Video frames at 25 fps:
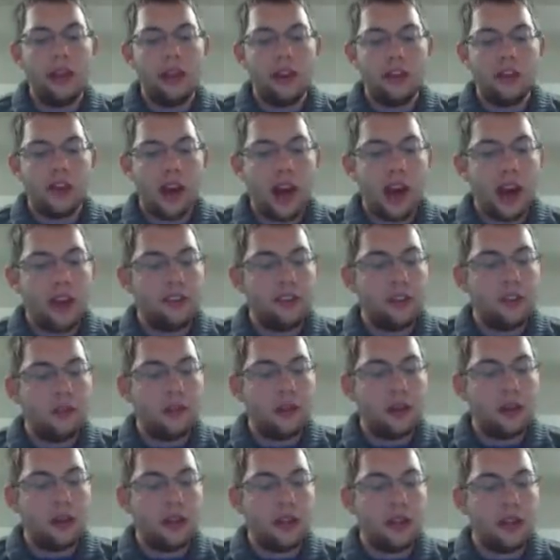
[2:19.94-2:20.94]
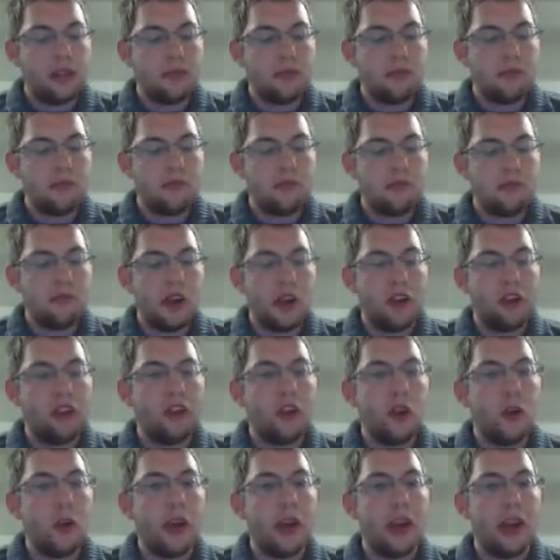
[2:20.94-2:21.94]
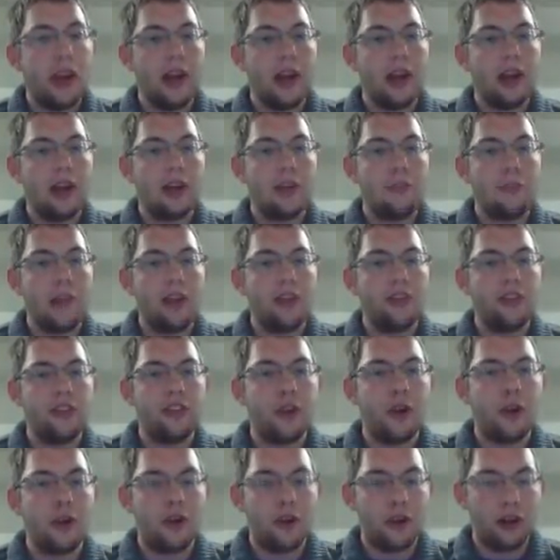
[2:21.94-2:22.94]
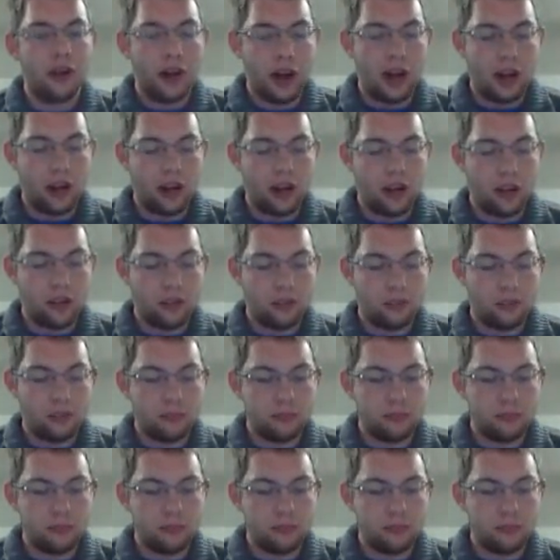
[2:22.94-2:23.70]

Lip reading: The Triassic period is located in the Mesozoic era.